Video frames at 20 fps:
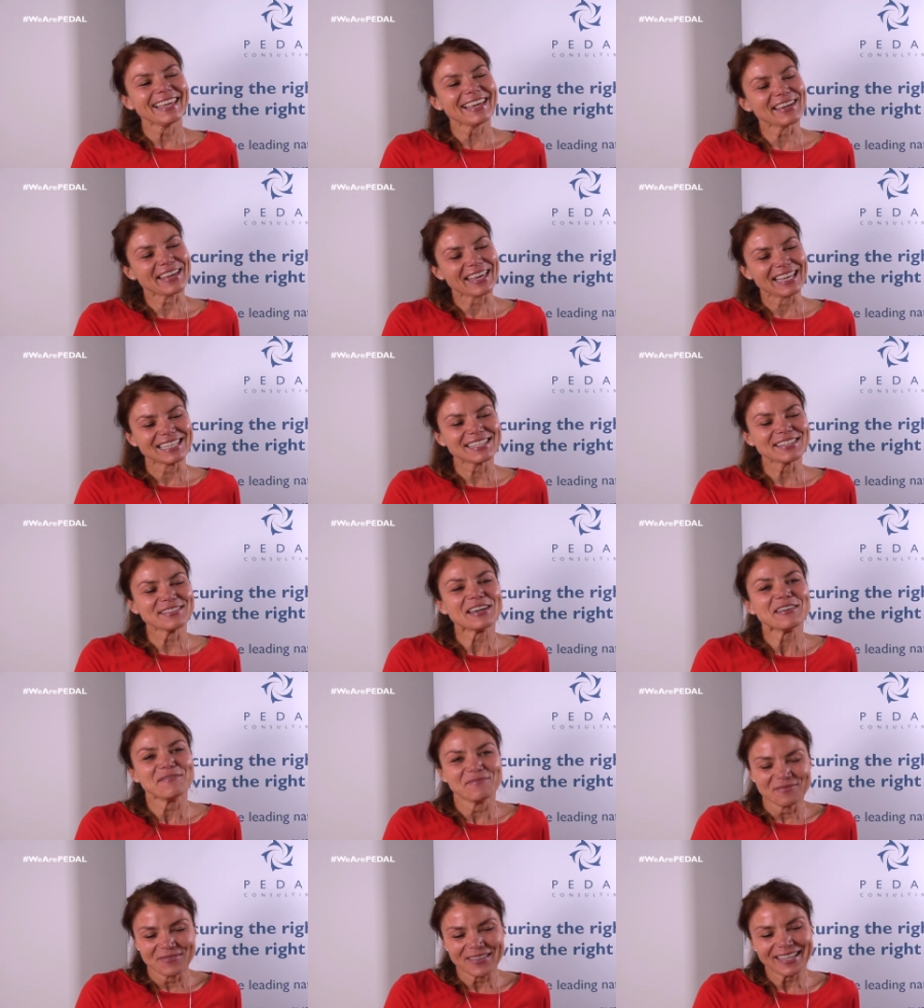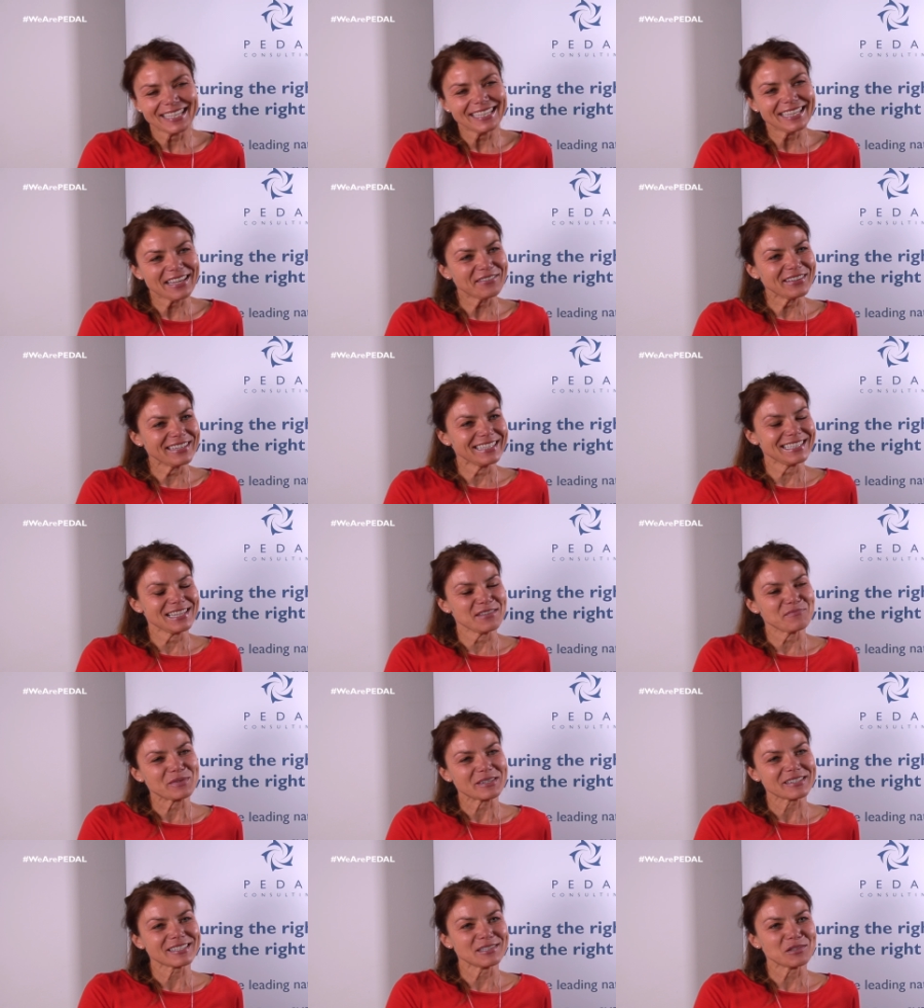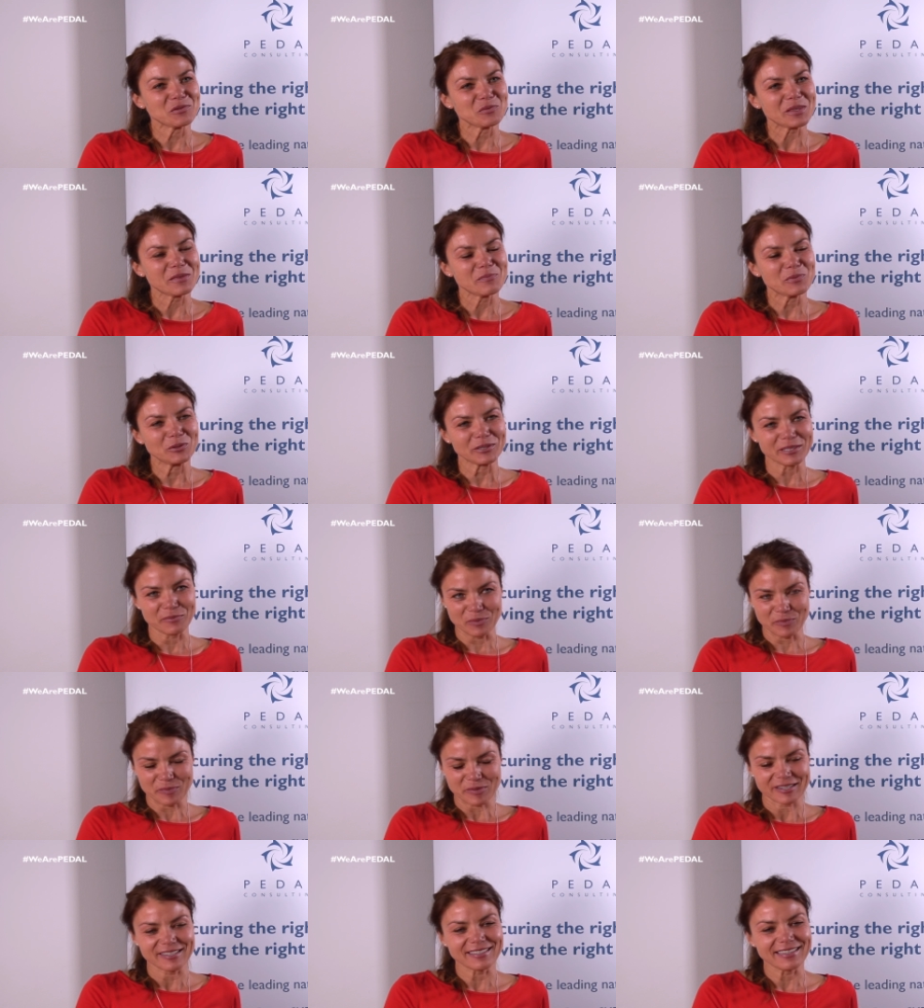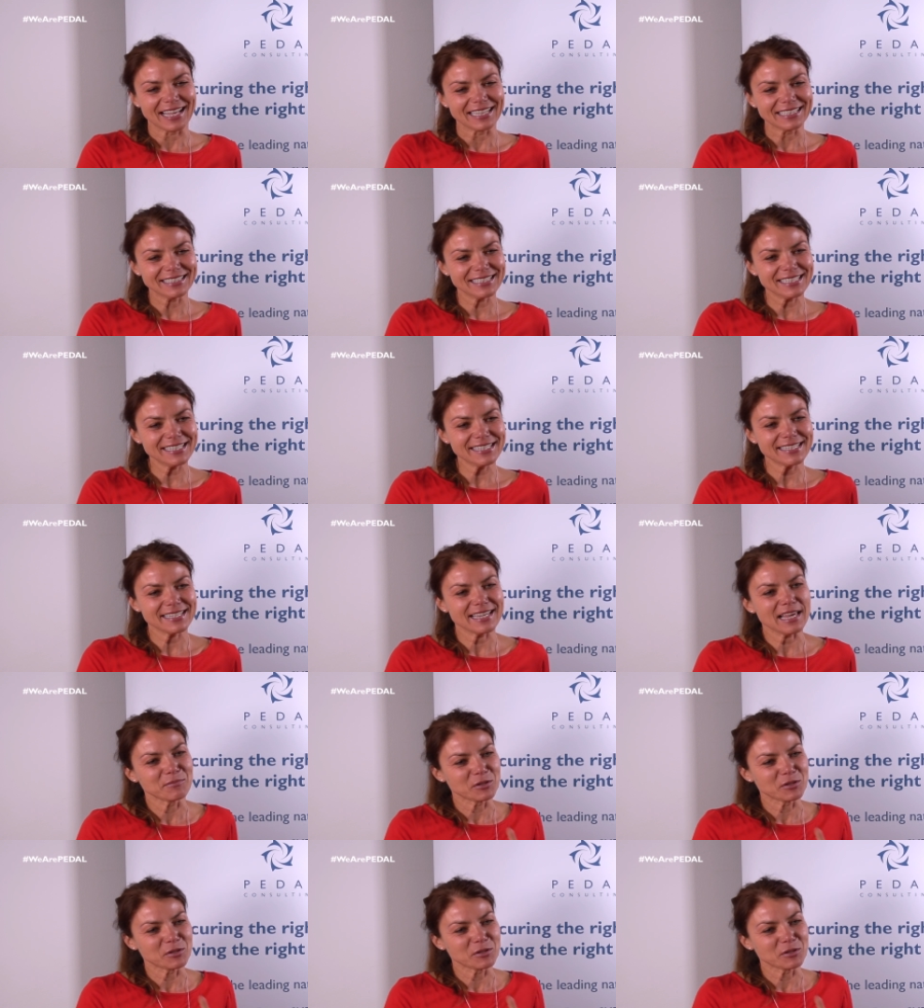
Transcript: Okay, so I'm definitely a person with multiple personalities.